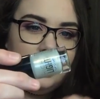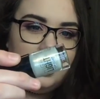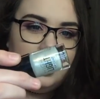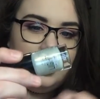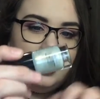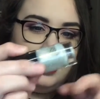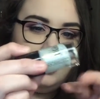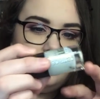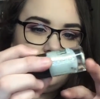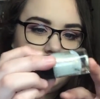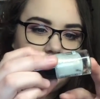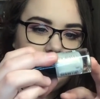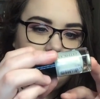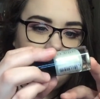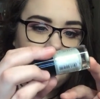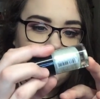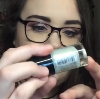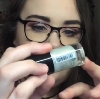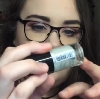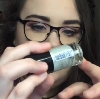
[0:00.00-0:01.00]
It
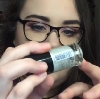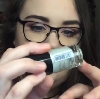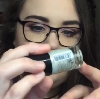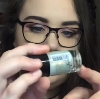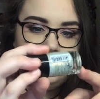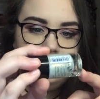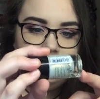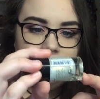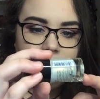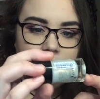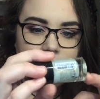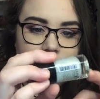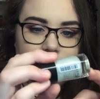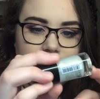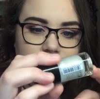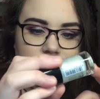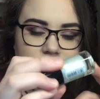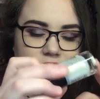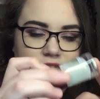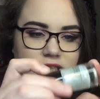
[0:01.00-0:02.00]
looks like it would leave a nice
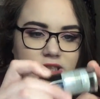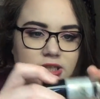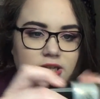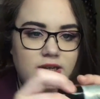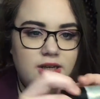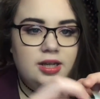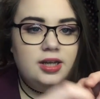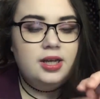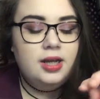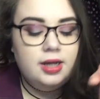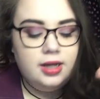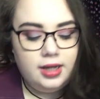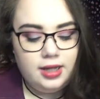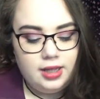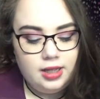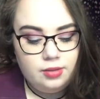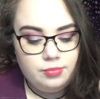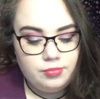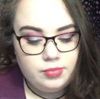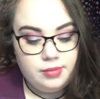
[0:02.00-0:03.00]
goldy sheen on
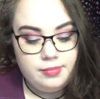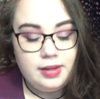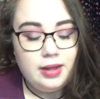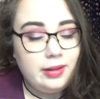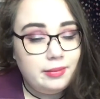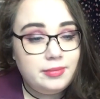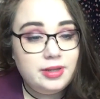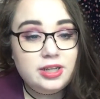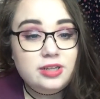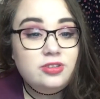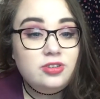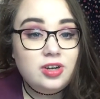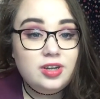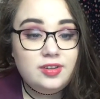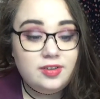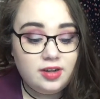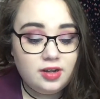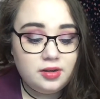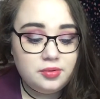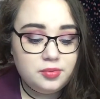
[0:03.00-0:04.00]
it. My mom
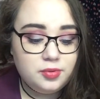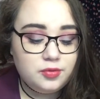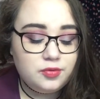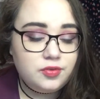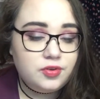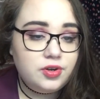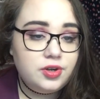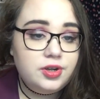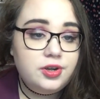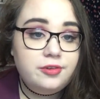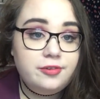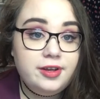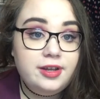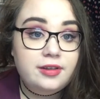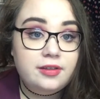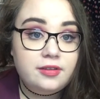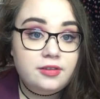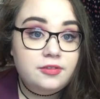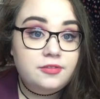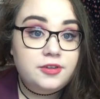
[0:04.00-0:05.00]
literally thought it was for your
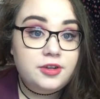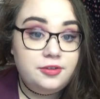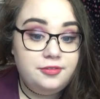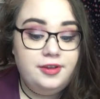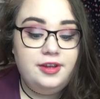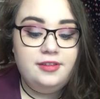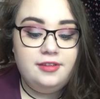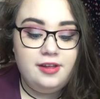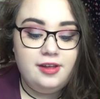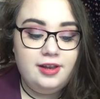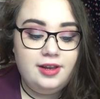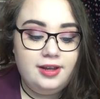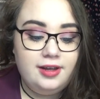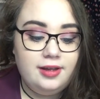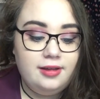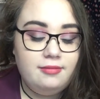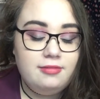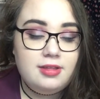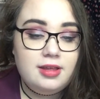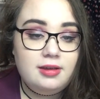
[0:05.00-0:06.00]
face
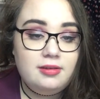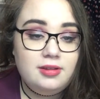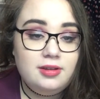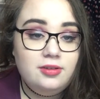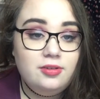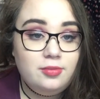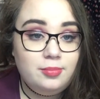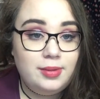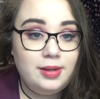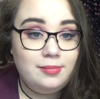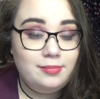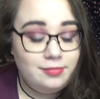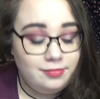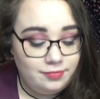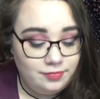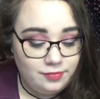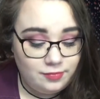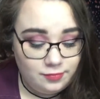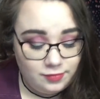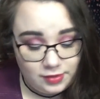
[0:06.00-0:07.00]
highlight. I was like, look mom,
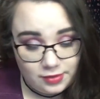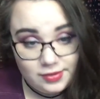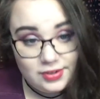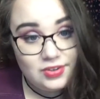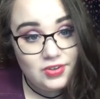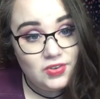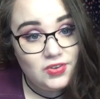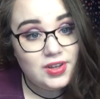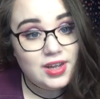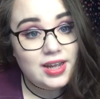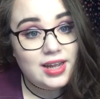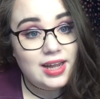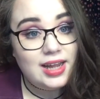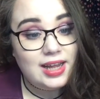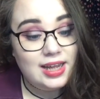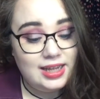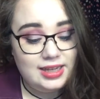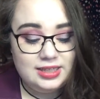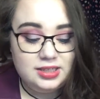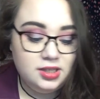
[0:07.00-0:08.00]
if you want to do that
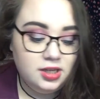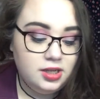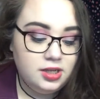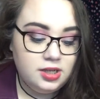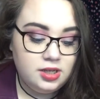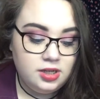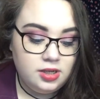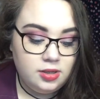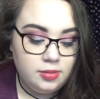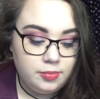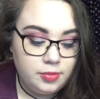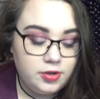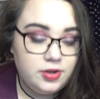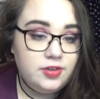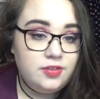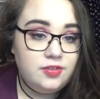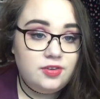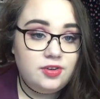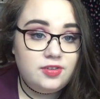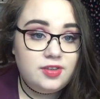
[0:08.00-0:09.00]
and
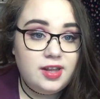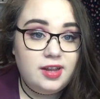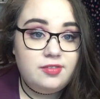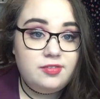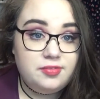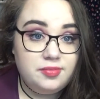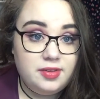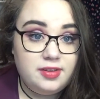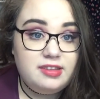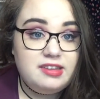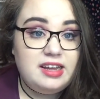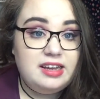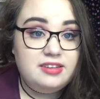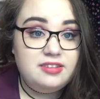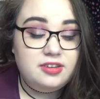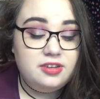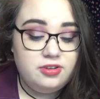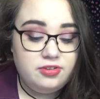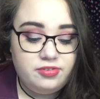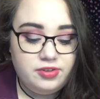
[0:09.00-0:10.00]
poison yourself from the
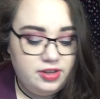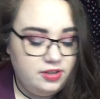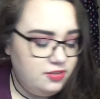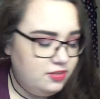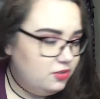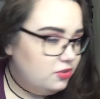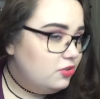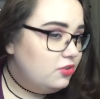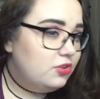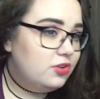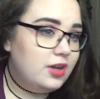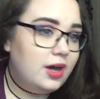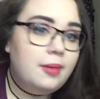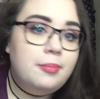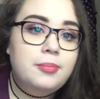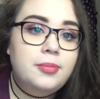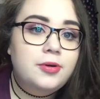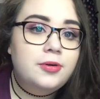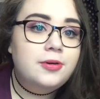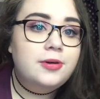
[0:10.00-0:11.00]
scent on your face, you do that,
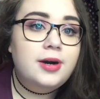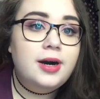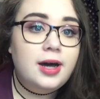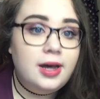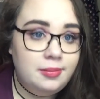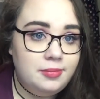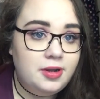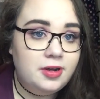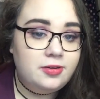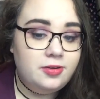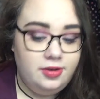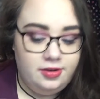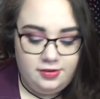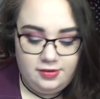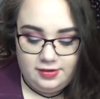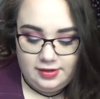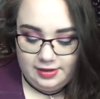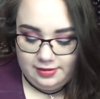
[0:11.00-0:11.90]
but I'm not going to do